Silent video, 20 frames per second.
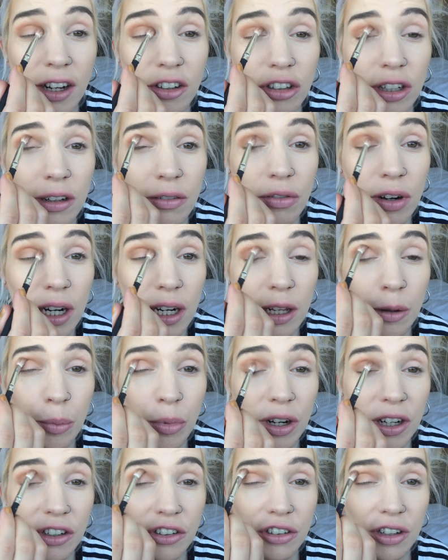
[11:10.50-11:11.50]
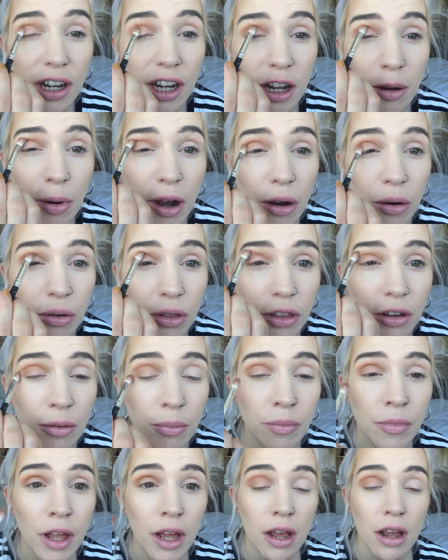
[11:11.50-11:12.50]
I actually really appreciate about
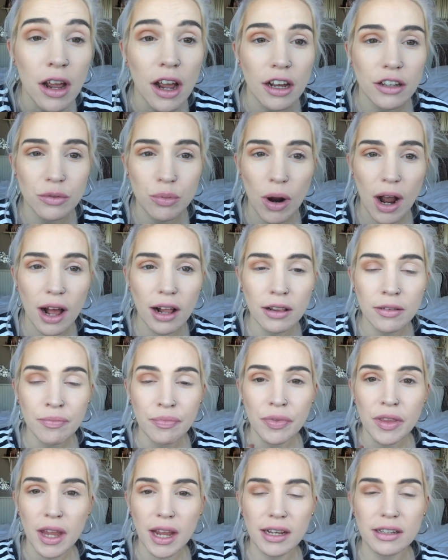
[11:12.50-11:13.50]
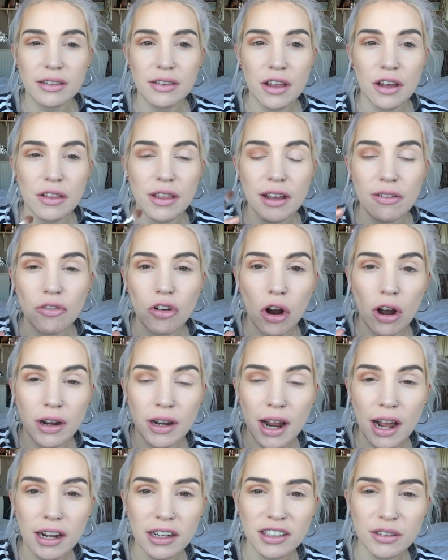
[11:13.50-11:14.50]
them as well is that they've
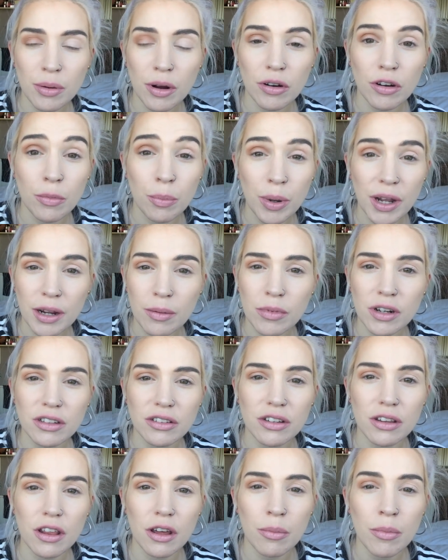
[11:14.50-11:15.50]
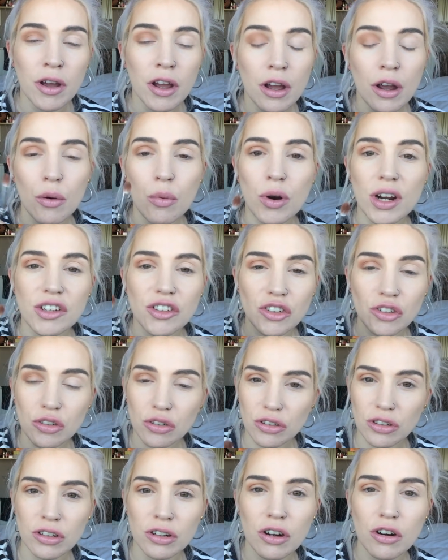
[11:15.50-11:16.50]
got a nice amount of pigment to them, which
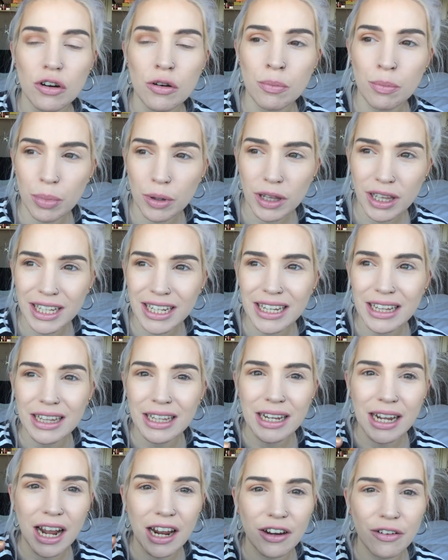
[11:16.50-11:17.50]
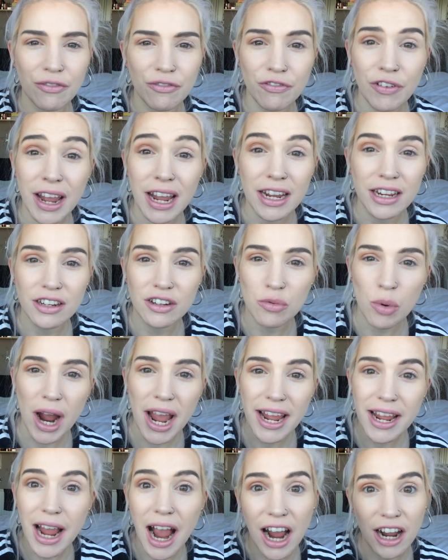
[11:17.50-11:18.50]
doesn't completely kind of fade
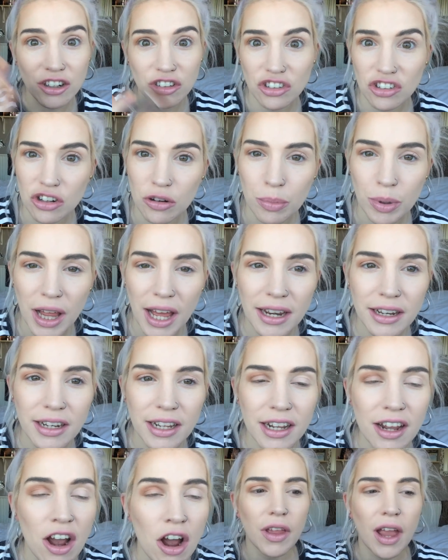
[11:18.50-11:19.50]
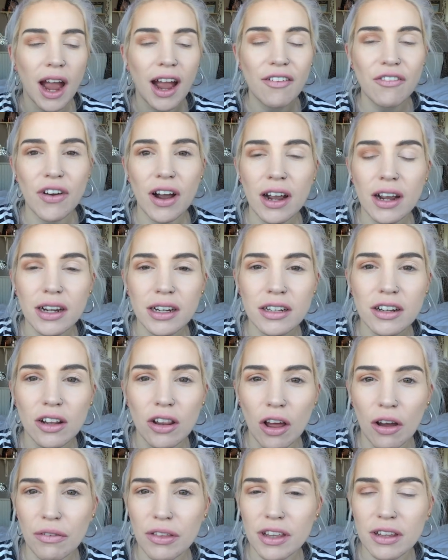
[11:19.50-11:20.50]
away as you're blending. I find
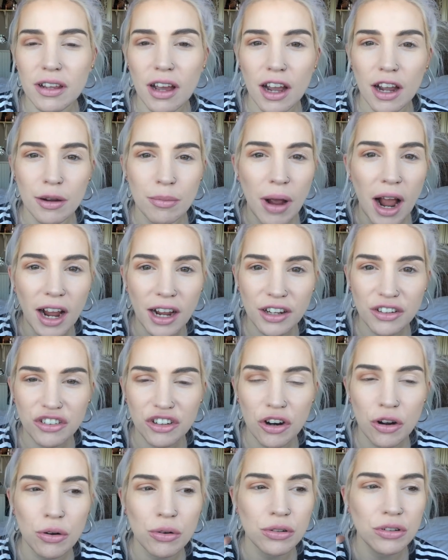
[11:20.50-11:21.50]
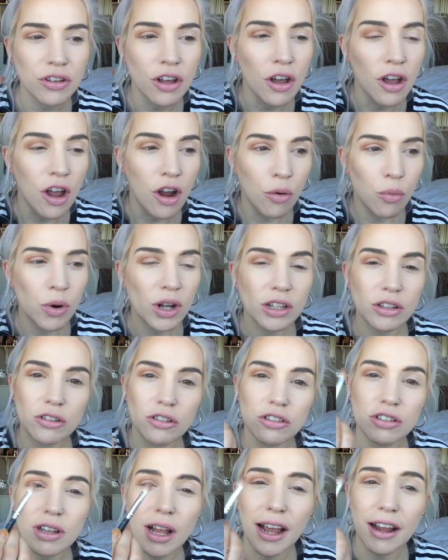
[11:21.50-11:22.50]
a lot of the time eyeshadows will
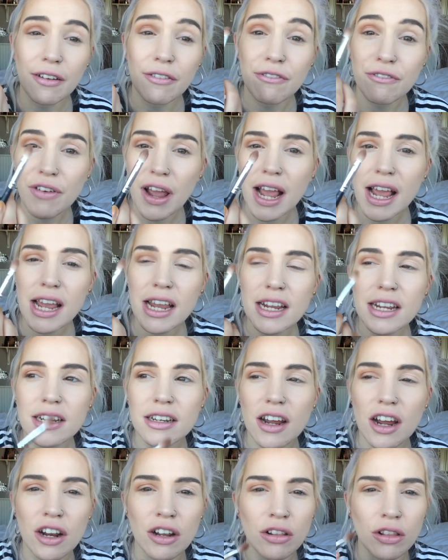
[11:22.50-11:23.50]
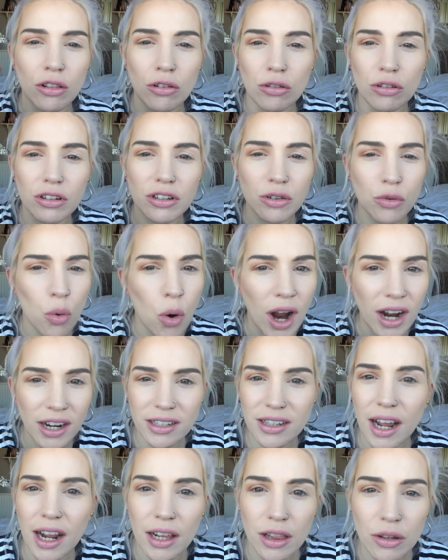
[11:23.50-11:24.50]
just like fade and look
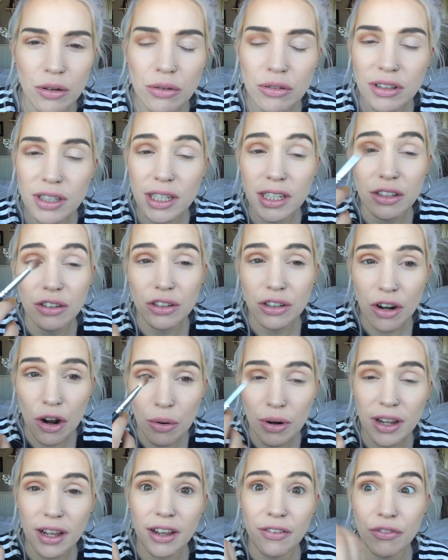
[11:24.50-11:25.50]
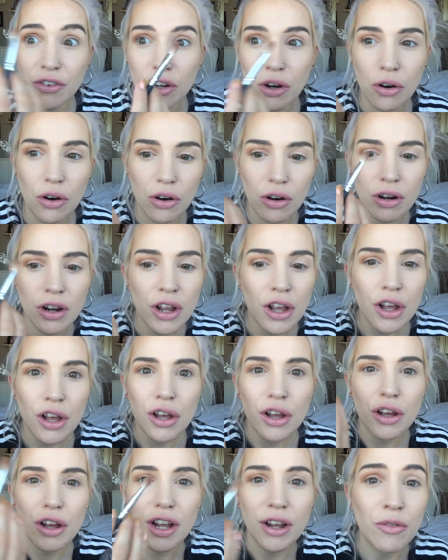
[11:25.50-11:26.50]
quite diluted, you know,
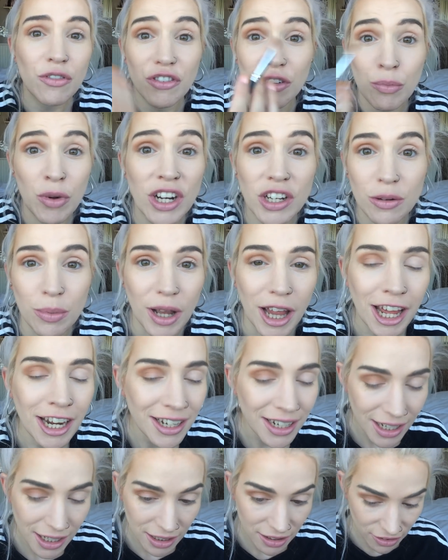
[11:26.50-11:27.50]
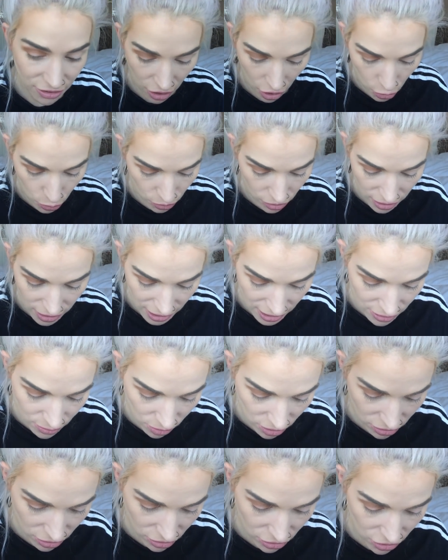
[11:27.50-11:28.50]
when you're blending. So
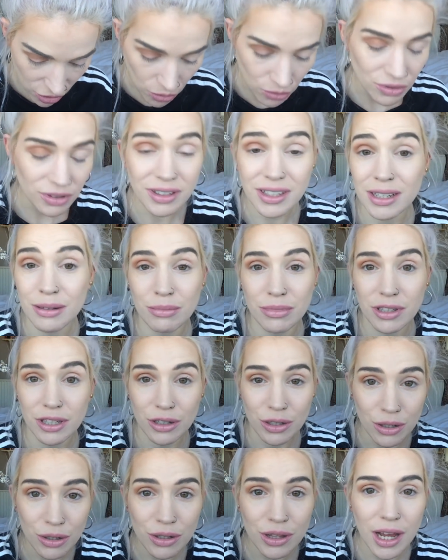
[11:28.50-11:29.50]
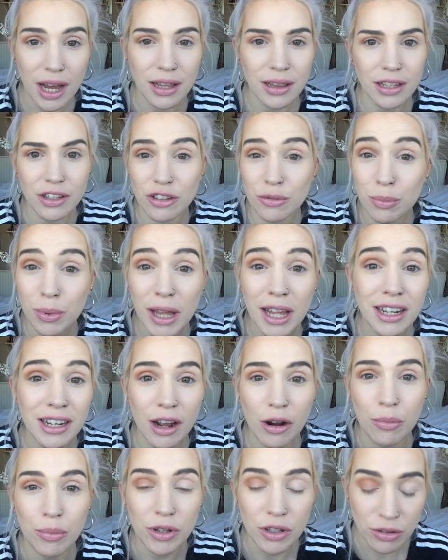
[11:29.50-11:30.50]
these ones don't seem to do that. They just blend out